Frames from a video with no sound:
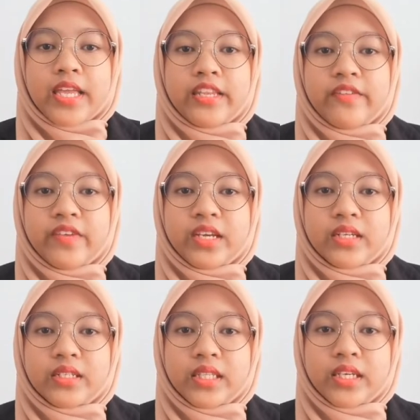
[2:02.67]
and
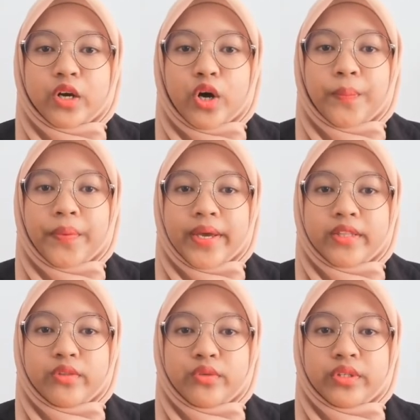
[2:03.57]
difficulty
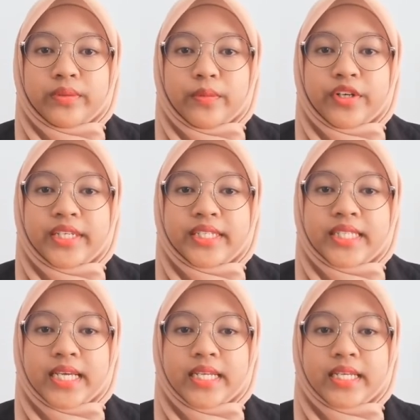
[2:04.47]
compared to the
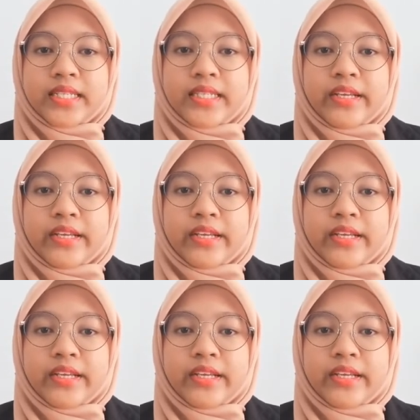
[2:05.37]
modern technique